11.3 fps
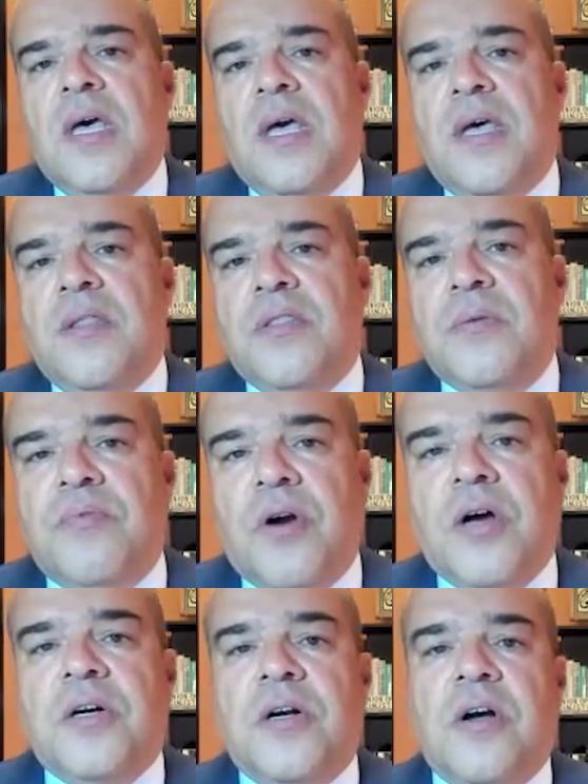in the
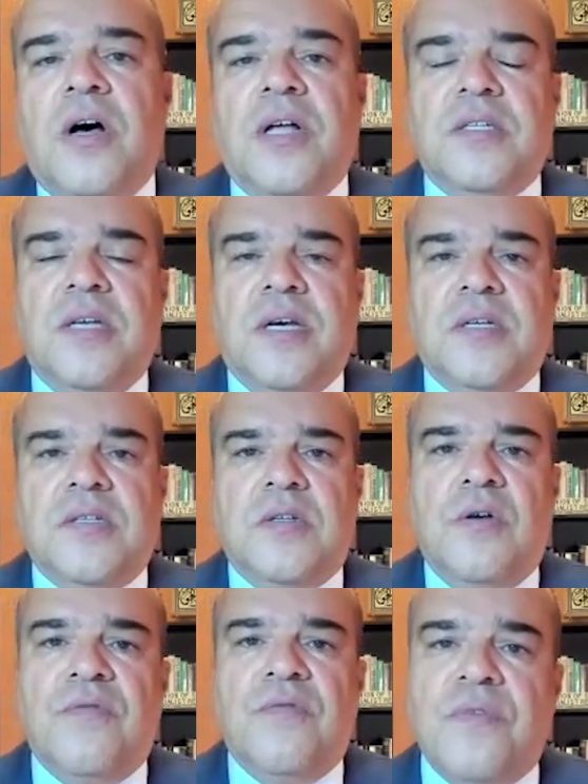broader context
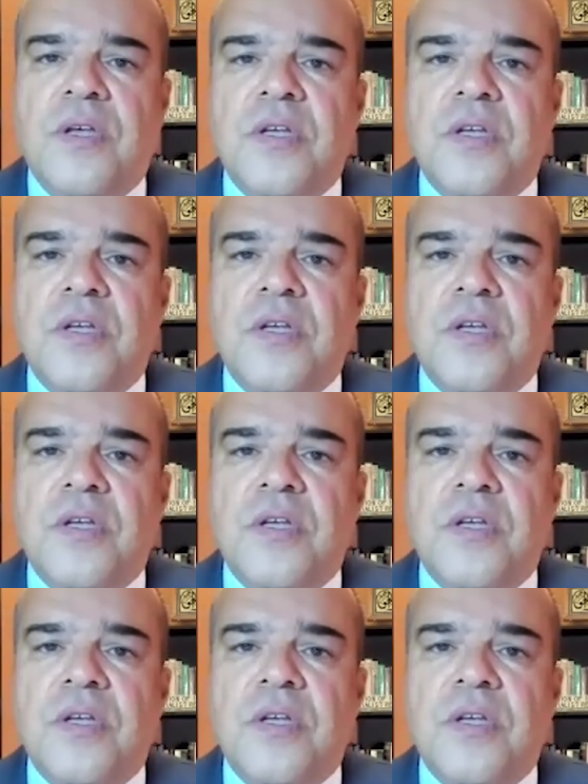of